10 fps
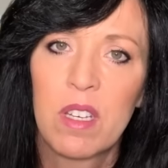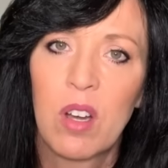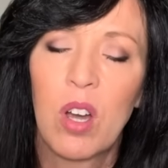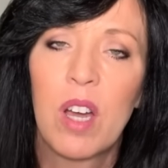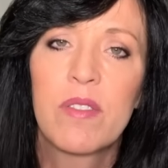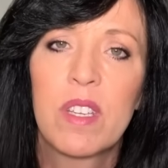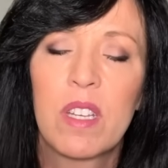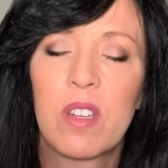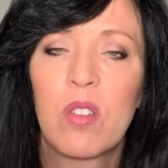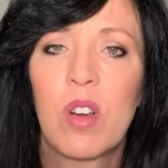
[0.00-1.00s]
Often
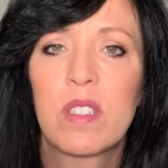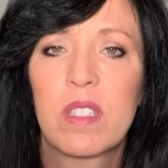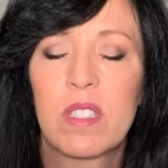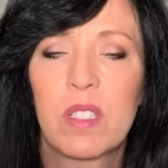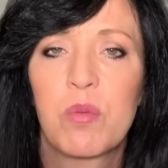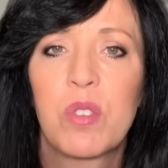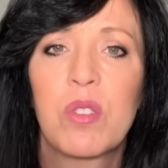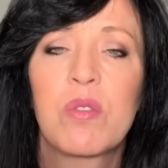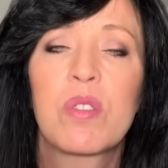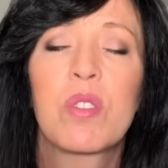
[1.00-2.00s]
a narcissist will
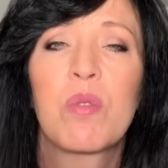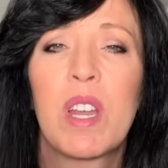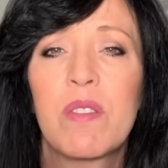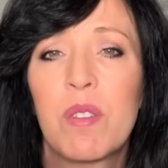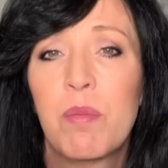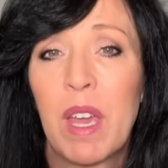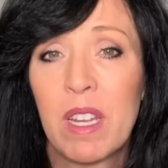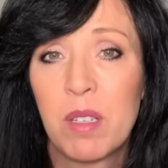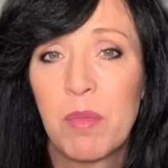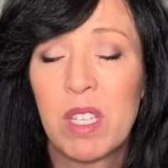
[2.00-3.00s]
use the threat of
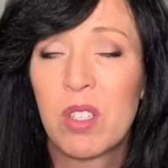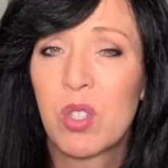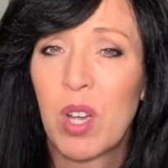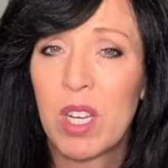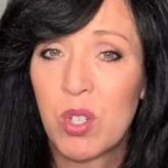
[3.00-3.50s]
abandonment to try to